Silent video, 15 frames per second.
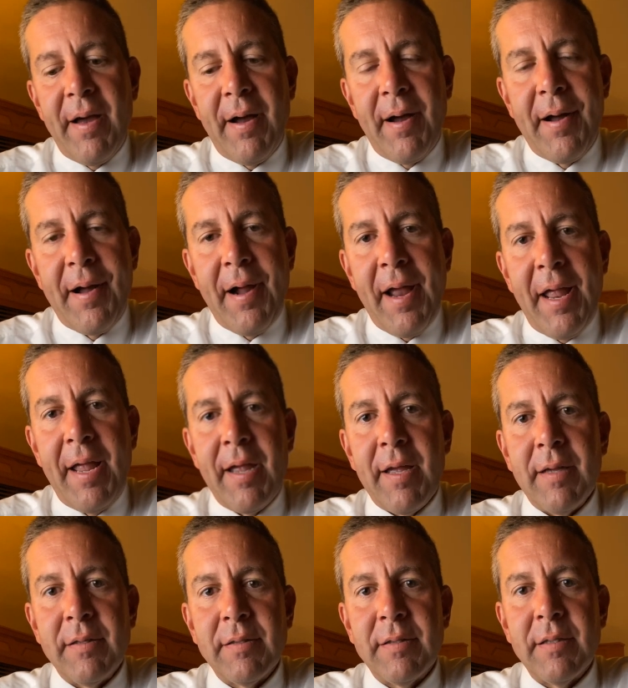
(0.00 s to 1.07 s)

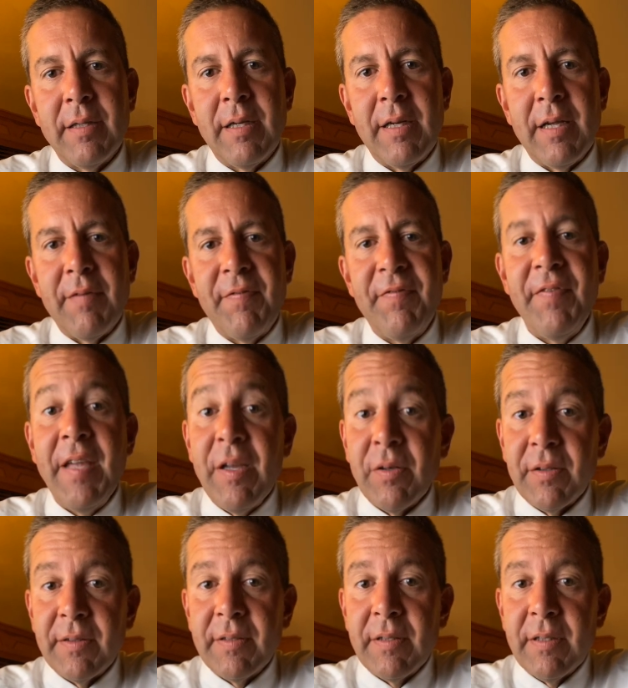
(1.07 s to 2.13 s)
and in a
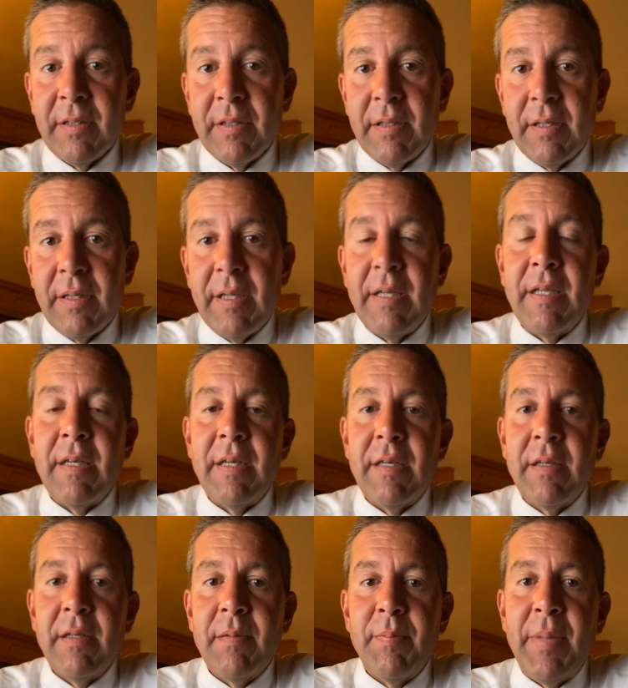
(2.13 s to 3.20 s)
field
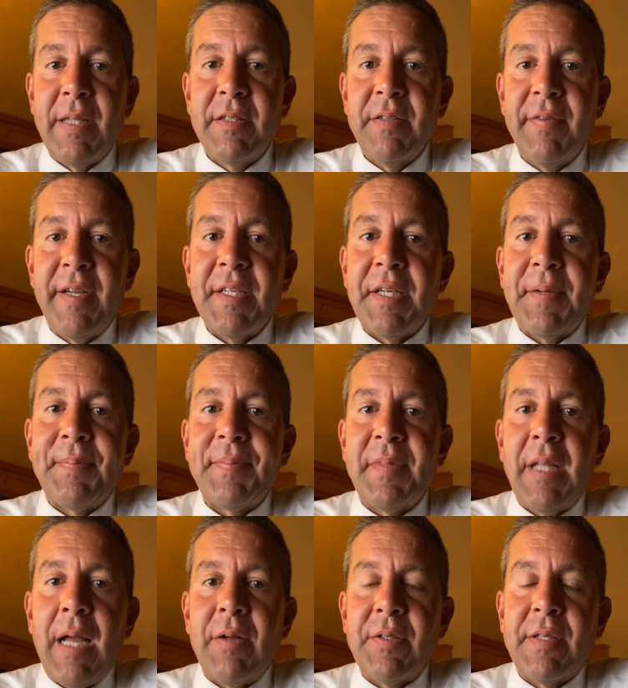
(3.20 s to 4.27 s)
in Pennsylvania,
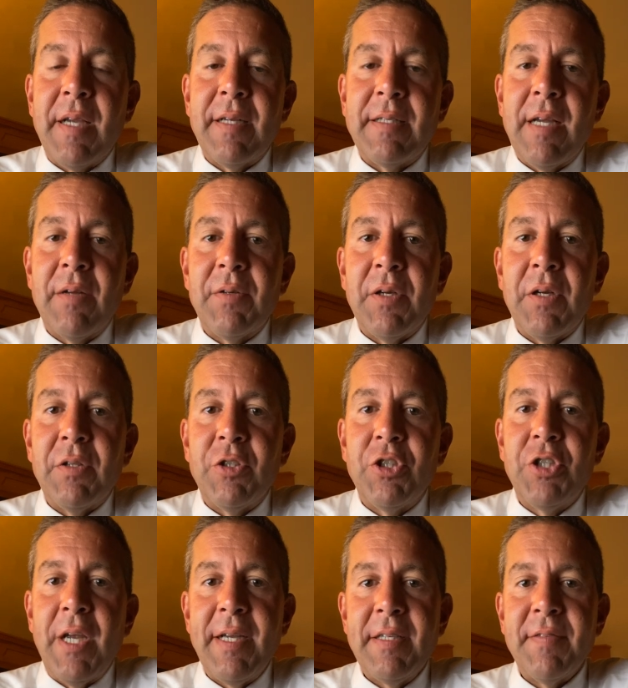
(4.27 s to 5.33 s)
outside a town called
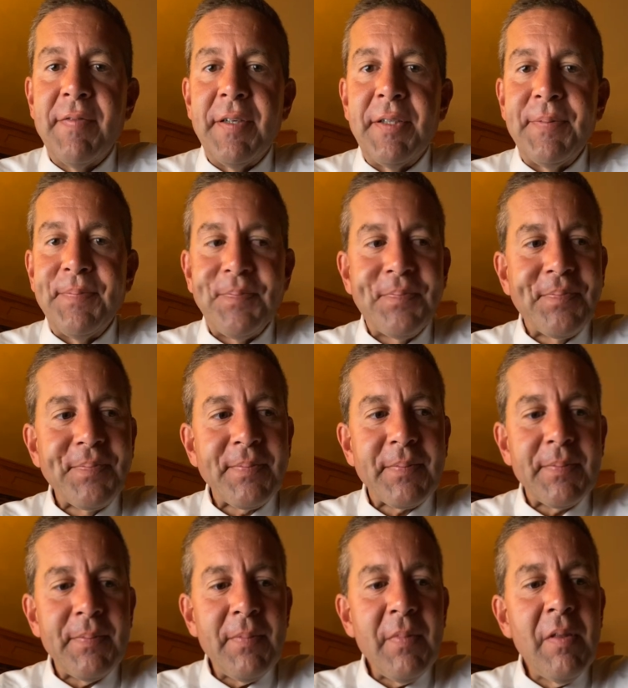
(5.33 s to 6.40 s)
Shanksville.
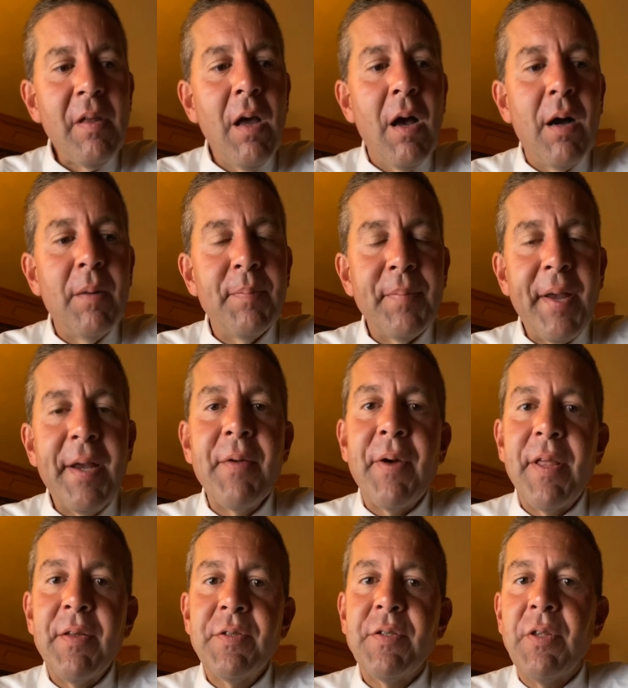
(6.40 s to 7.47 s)

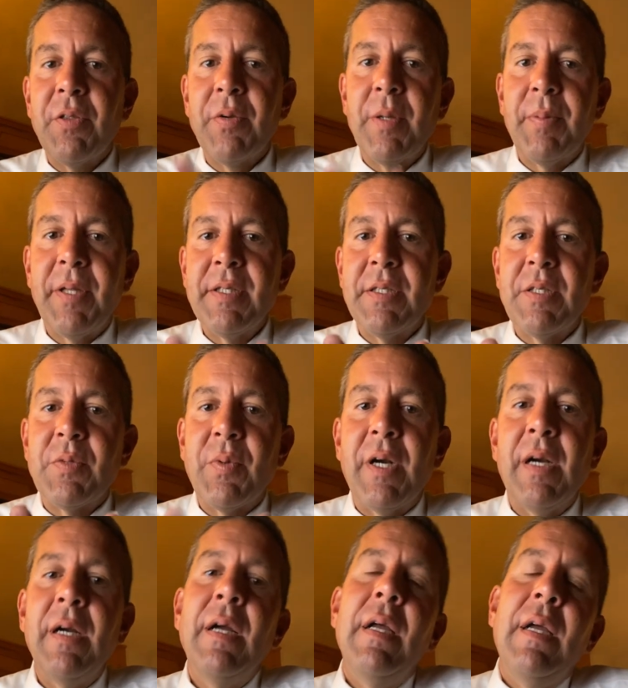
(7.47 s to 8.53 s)
Anyway, those are the three places
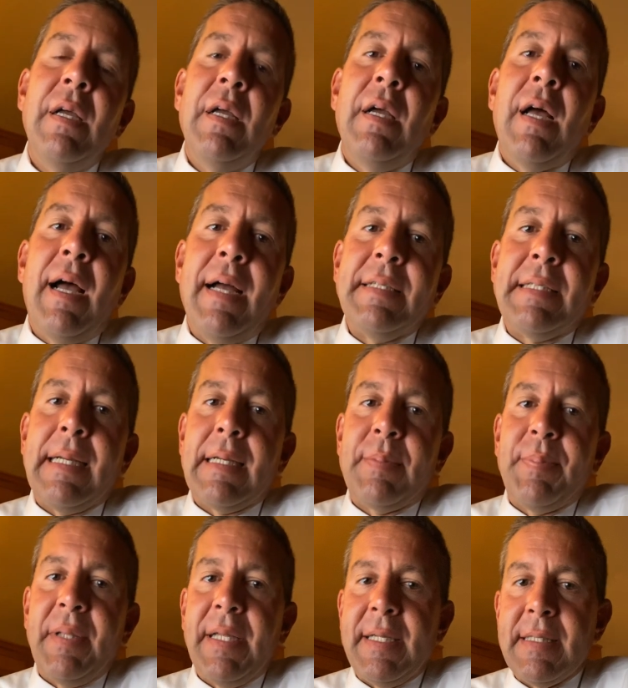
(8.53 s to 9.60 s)
where
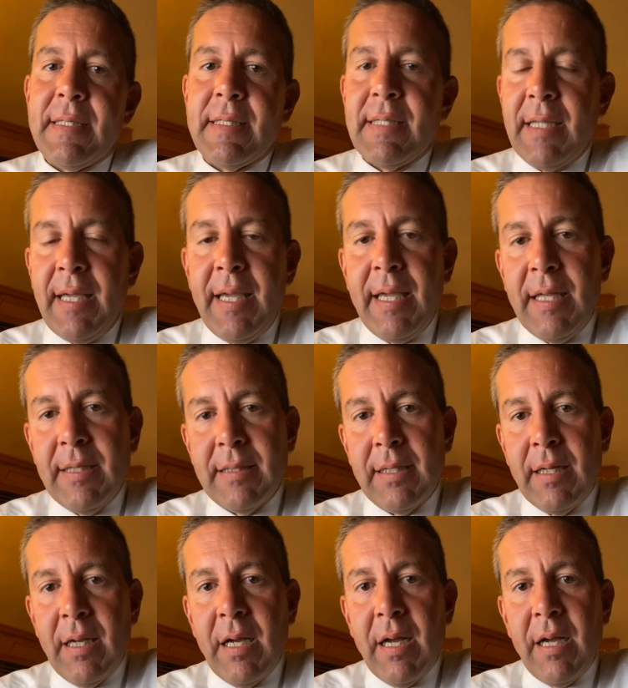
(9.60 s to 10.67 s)
hijacked planes hit.
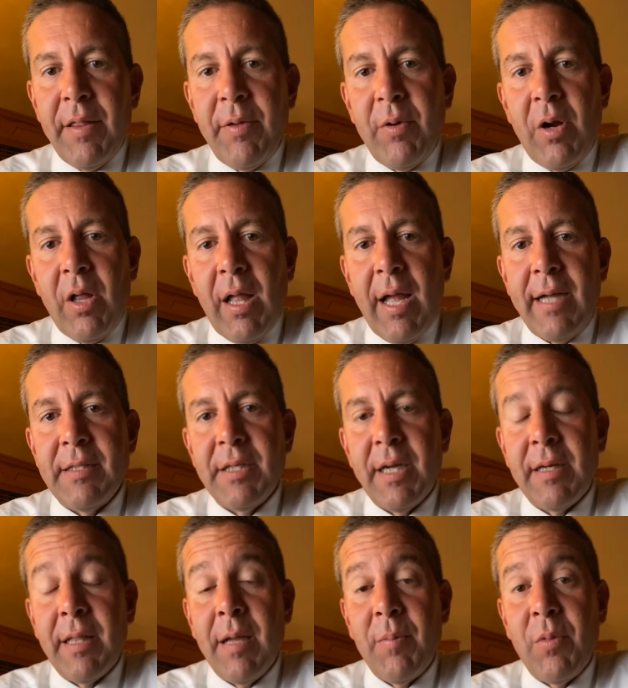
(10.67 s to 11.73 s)
They were all
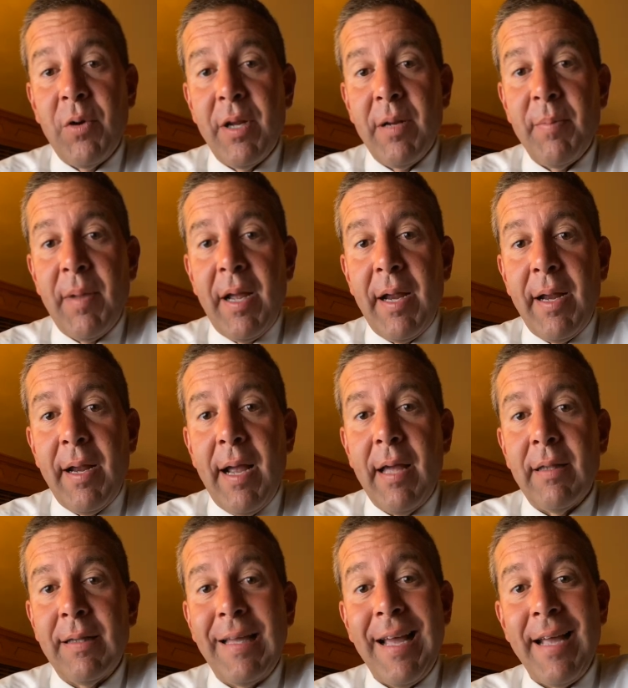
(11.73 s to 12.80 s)
hijacked that morning by
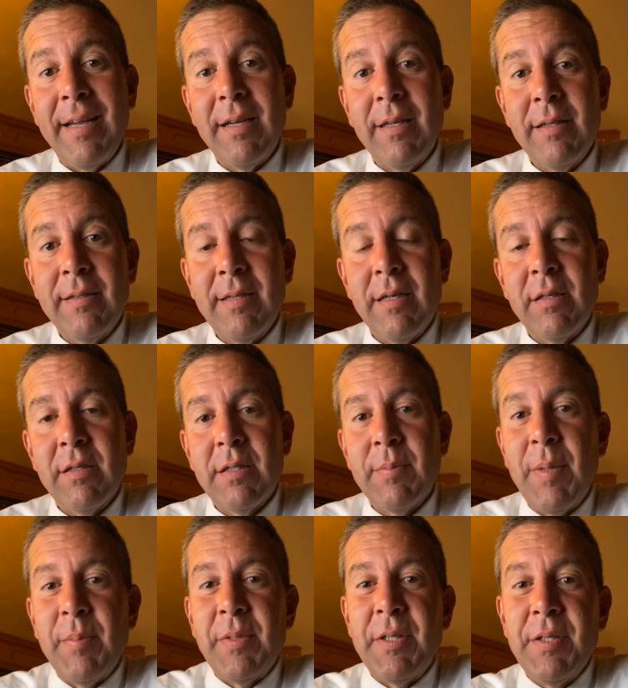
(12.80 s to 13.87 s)
Al-Qaeda terrorist
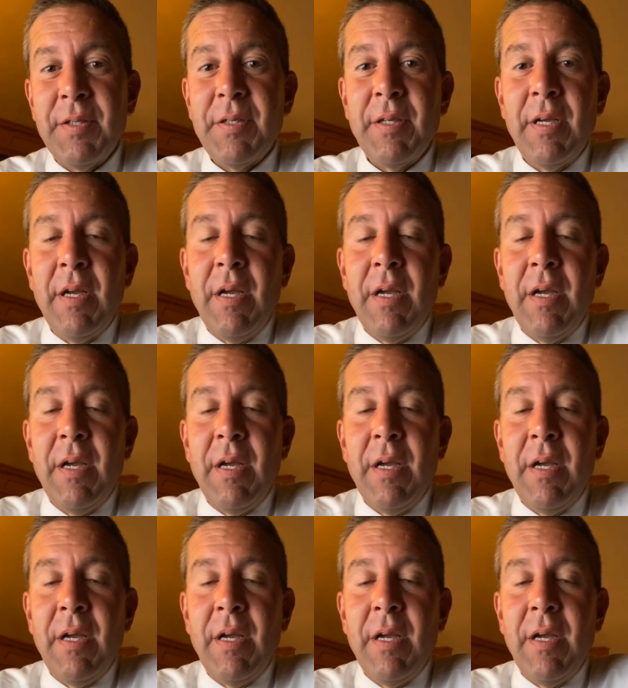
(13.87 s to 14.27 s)
members.